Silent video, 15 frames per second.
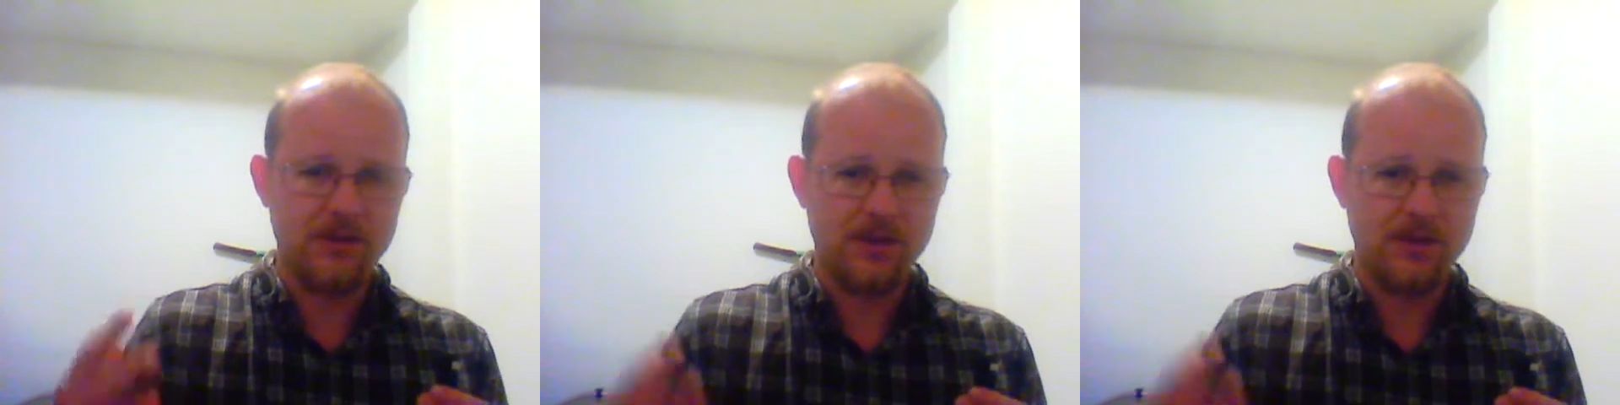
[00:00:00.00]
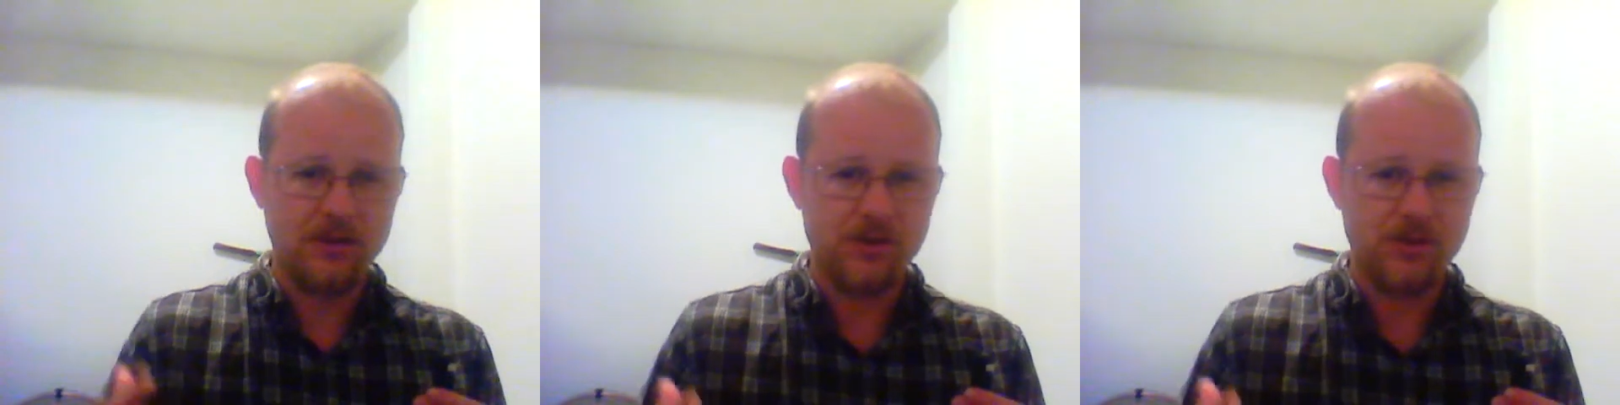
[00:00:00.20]

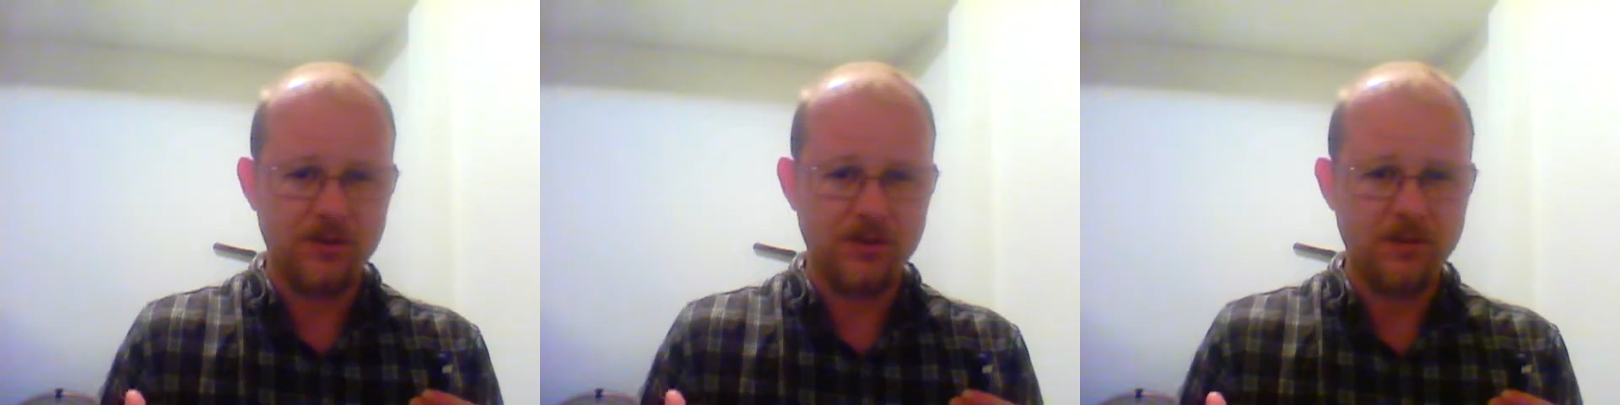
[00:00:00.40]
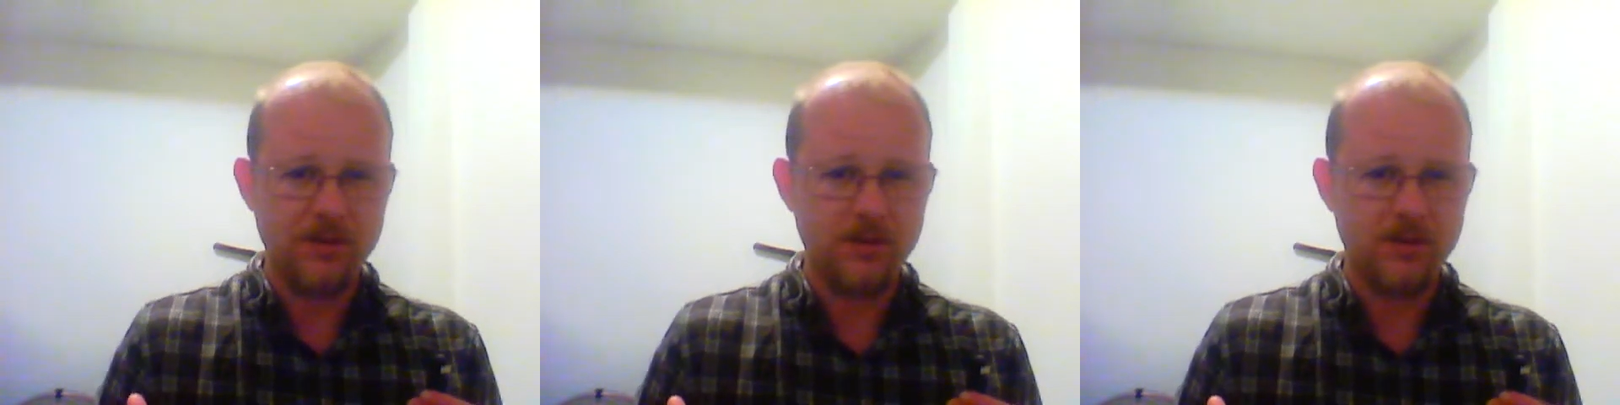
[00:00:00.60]

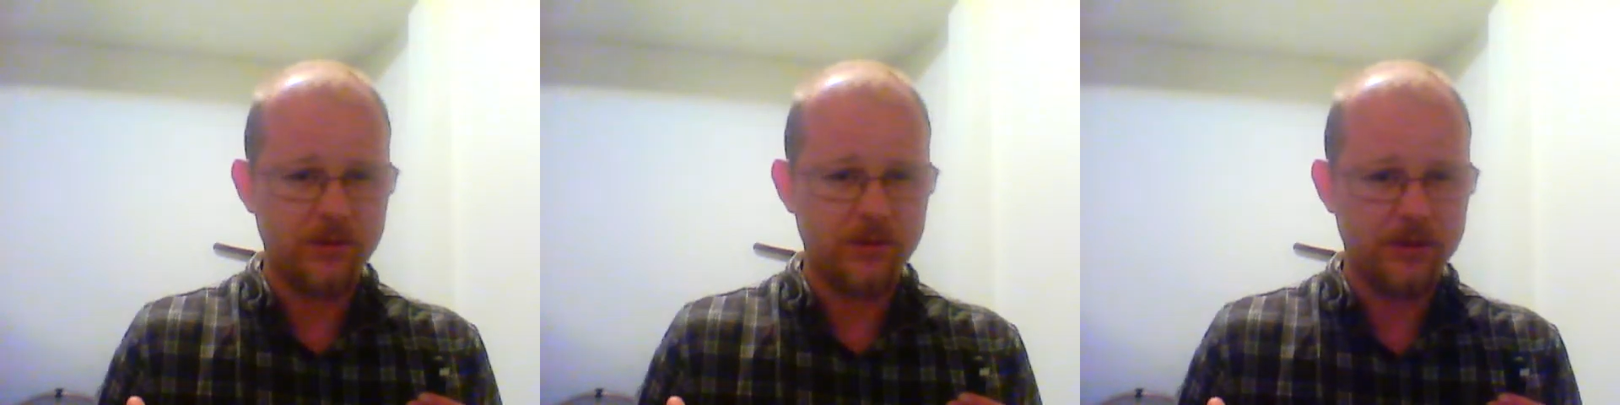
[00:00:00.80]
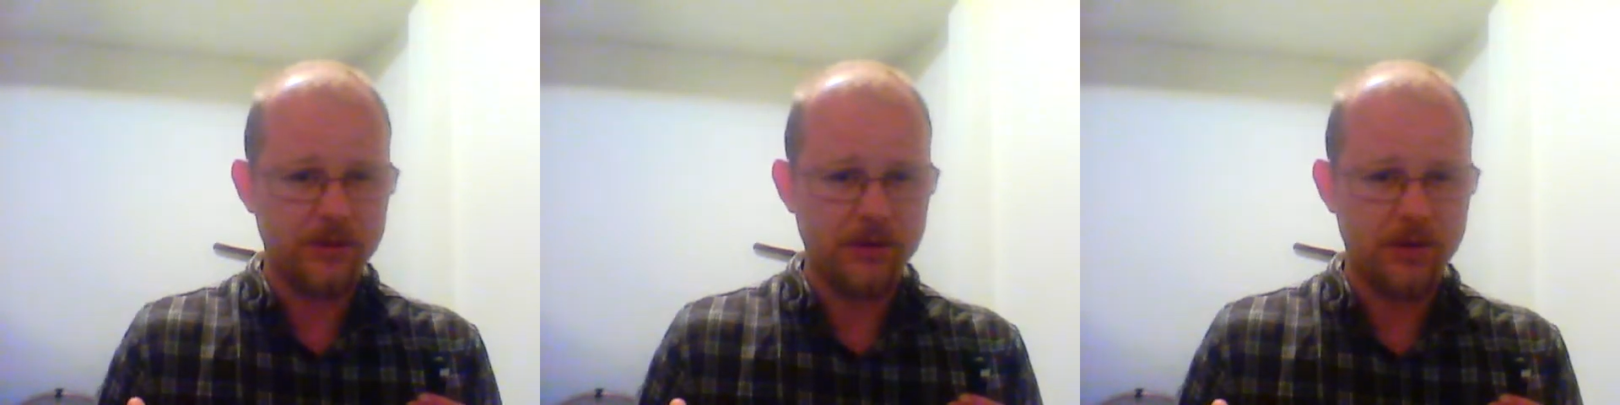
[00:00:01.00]
extremely
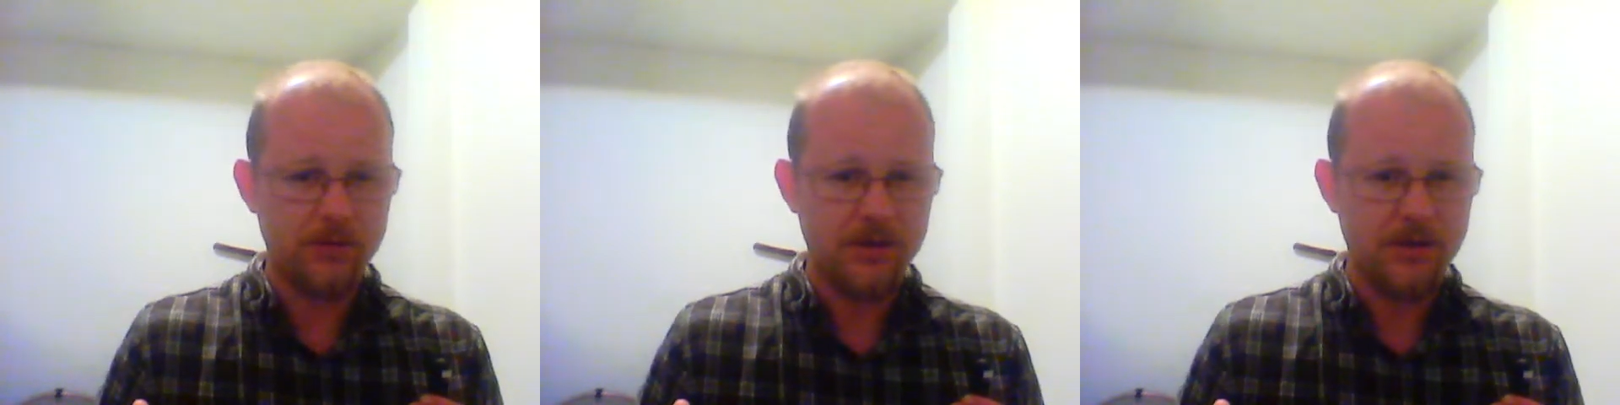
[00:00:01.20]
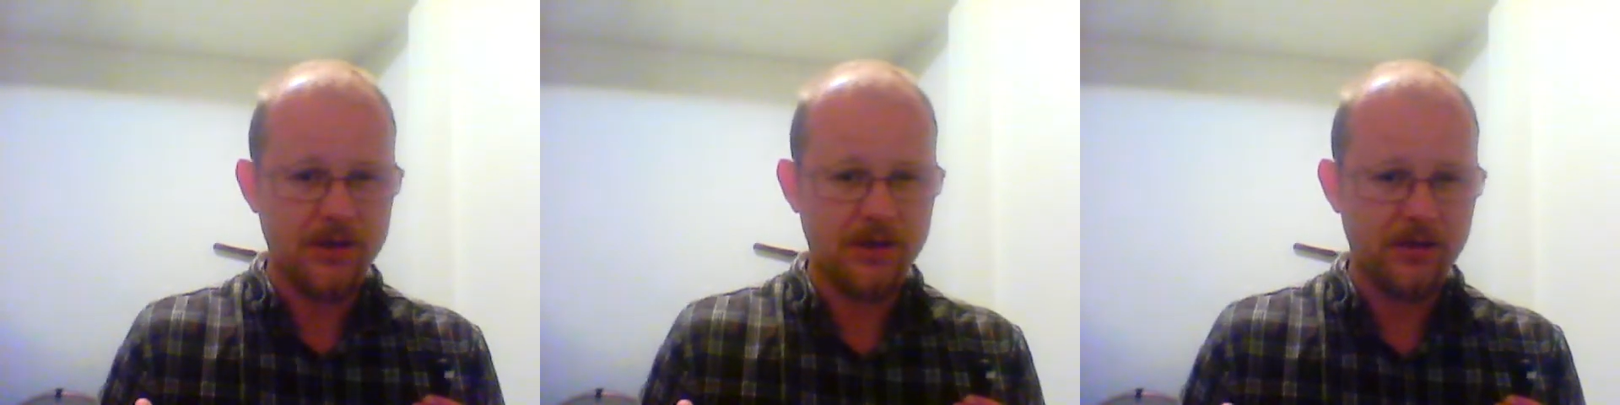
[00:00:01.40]

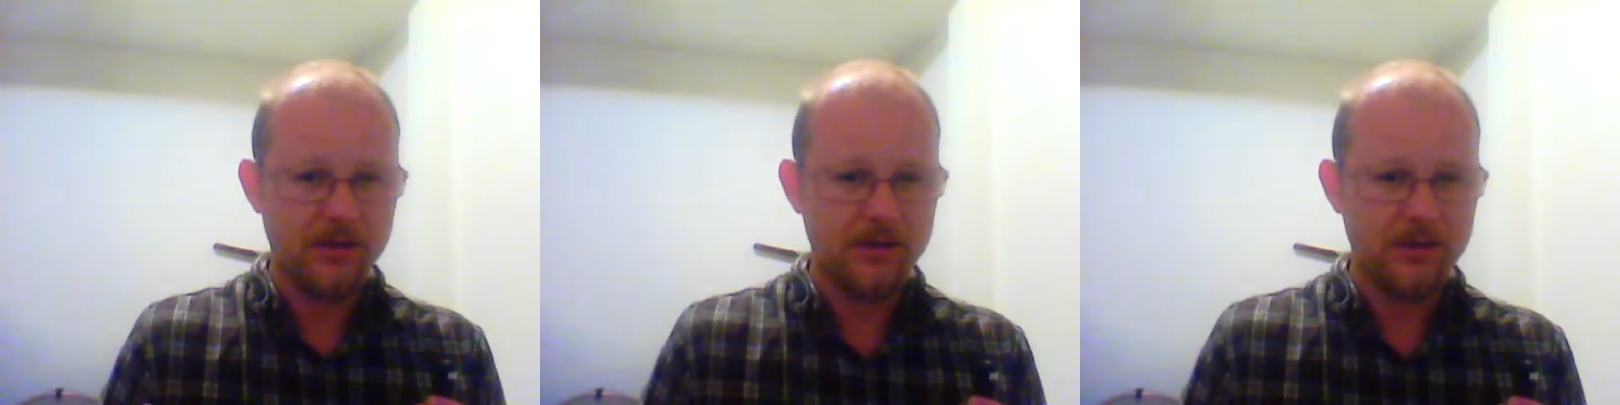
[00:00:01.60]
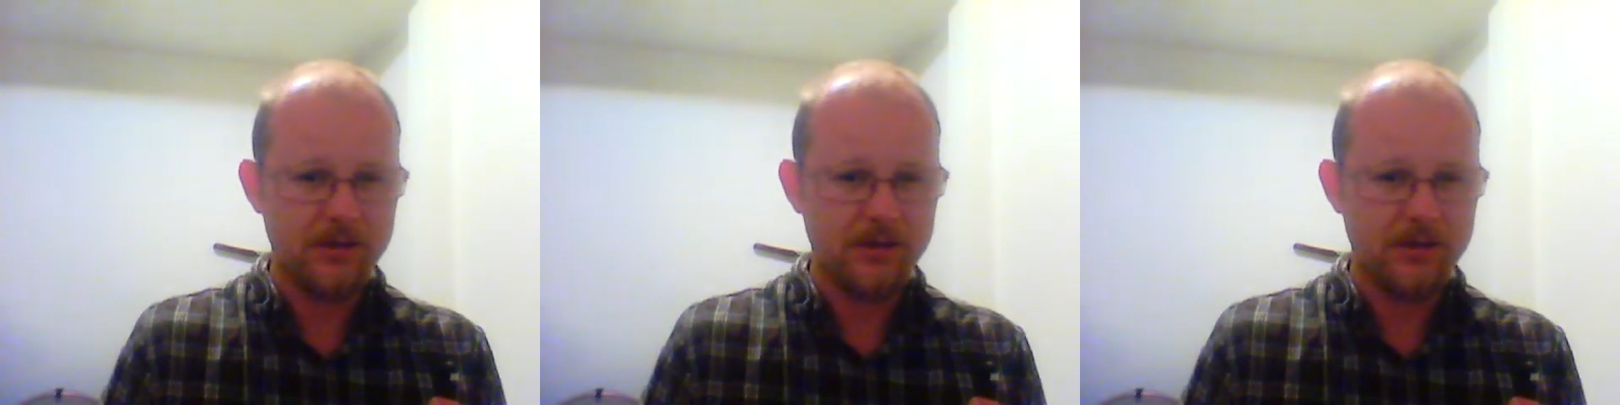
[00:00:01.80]
overcarbonated.